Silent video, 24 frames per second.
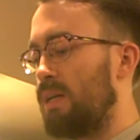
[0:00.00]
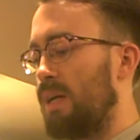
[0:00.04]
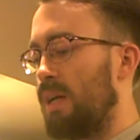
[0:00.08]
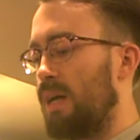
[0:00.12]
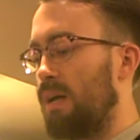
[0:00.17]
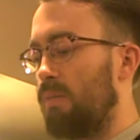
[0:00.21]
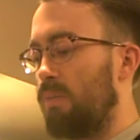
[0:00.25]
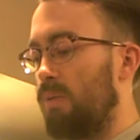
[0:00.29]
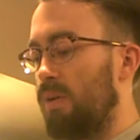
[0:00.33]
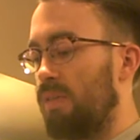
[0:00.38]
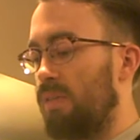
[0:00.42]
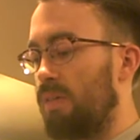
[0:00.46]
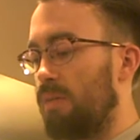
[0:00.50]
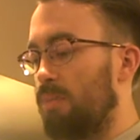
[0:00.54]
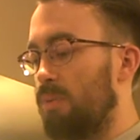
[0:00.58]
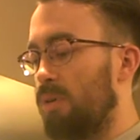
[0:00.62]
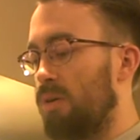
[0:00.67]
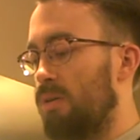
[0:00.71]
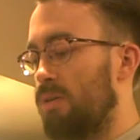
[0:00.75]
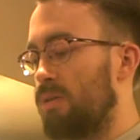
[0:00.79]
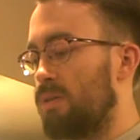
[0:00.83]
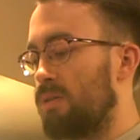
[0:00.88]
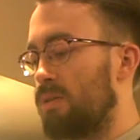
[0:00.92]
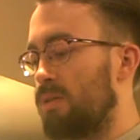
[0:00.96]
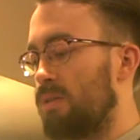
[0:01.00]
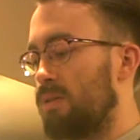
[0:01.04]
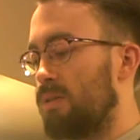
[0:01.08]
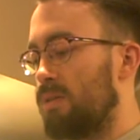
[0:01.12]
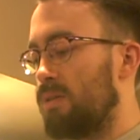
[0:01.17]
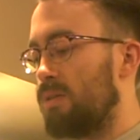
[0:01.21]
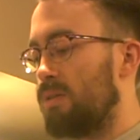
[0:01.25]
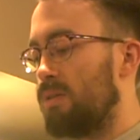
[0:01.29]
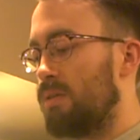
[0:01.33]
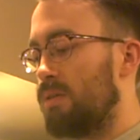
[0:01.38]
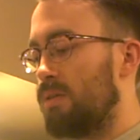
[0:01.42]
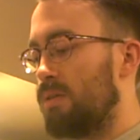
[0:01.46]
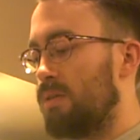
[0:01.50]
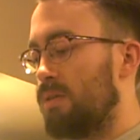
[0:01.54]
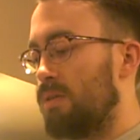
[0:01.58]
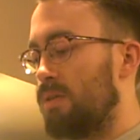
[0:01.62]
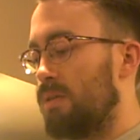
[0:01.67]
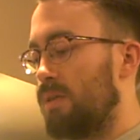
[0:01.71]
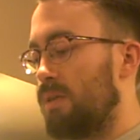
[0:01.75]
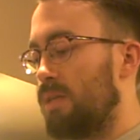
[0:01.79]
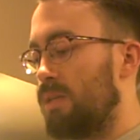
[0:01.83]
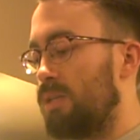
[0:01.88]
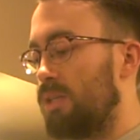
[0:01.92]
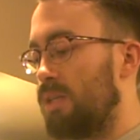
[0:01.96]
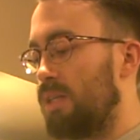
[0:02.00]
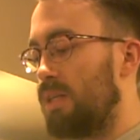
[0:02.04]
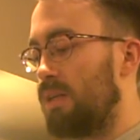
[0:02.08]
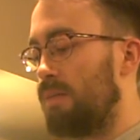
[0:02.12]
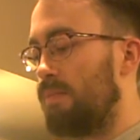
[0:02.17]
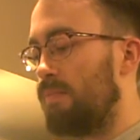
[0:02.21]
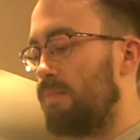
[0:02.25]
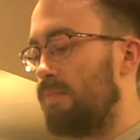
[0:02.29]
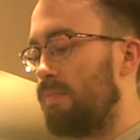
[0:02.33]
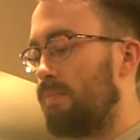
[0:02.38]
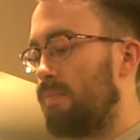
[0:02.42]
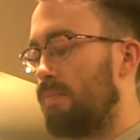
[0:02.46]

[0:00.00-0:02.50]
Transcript: and with the pulse, a sheep.